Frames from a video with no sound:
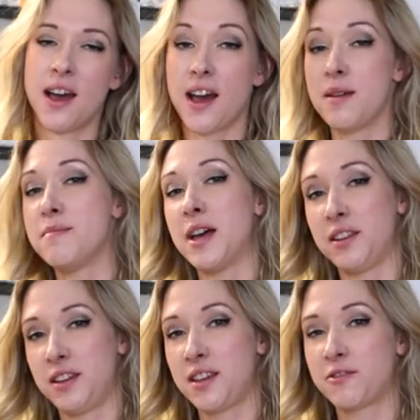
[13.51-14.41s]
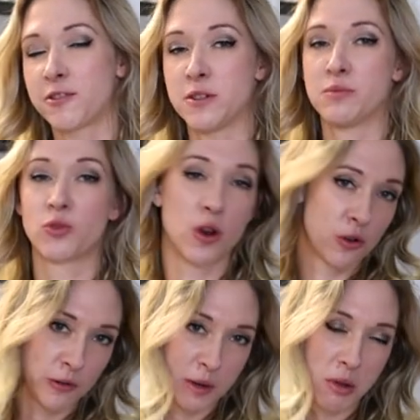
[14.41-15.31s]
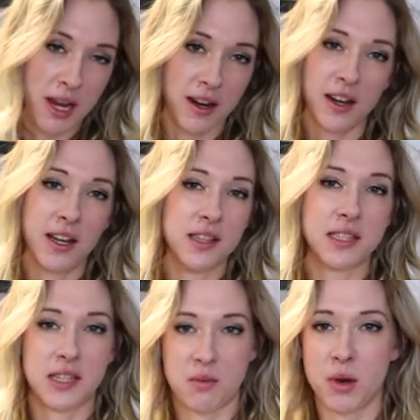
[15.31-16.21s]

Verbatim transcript: I'm Melanie from Rogue Repair in St.